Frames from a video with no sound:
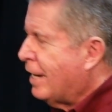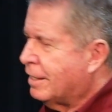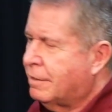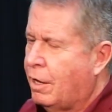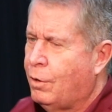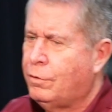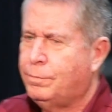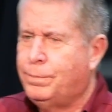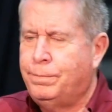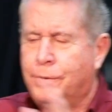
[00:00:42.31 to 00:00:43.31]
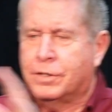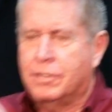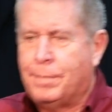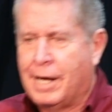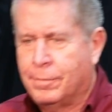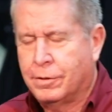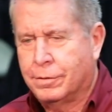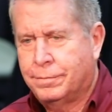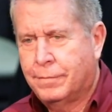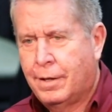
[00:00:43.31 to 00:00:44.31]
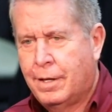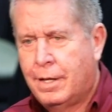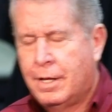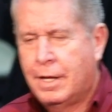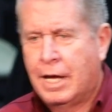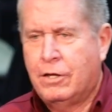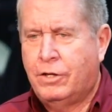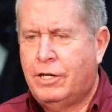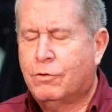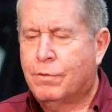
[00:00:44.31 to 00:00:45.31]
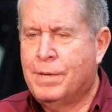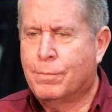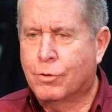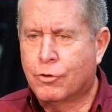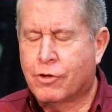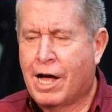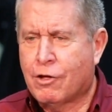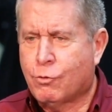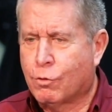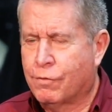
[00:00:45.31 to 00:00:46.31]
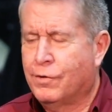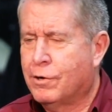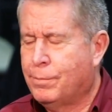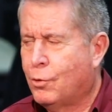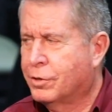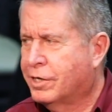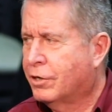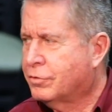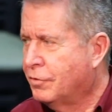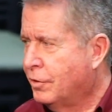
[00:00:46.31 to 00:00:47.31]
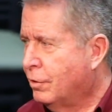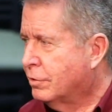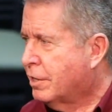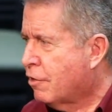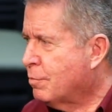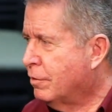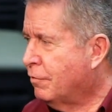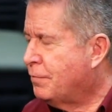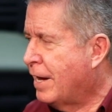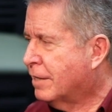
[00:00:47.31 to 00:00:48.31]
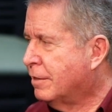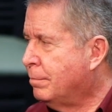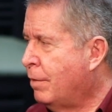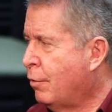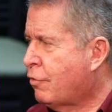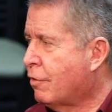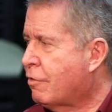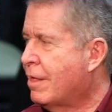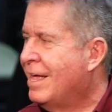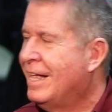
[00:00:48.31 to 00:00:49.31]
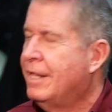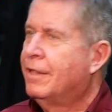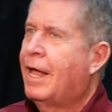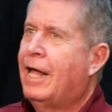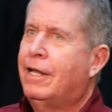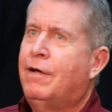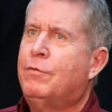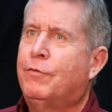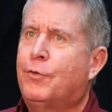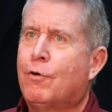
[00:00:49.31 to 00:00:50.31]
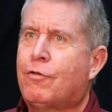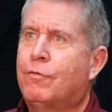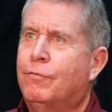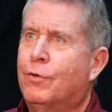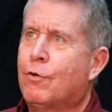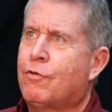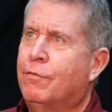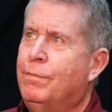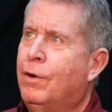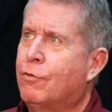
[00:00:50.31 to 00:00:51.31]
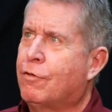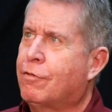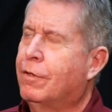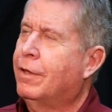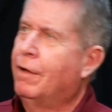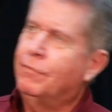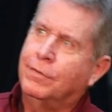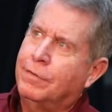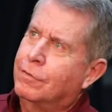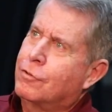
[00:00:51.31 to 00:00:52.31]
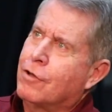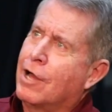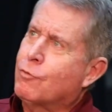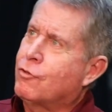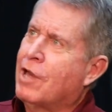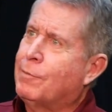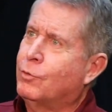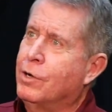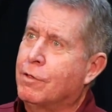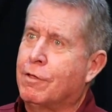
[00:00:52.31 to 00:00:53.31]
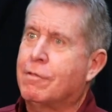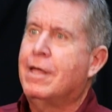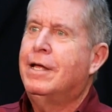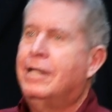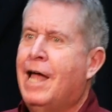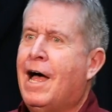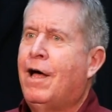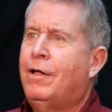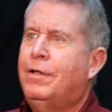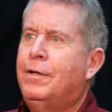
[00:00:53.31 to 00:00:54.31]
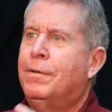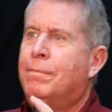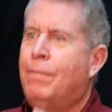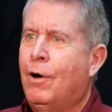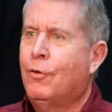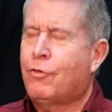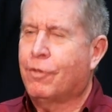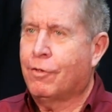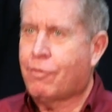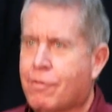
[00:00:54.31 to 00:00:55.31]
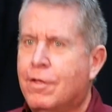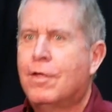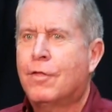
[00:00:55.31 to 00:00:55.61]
8, old book of the Bible. And you need to remember, Joshua is a very important character in the Old Testament. And the fact that Moses, I love the first verse of Moses, of Joshua chapter 1. It says, Now Moses,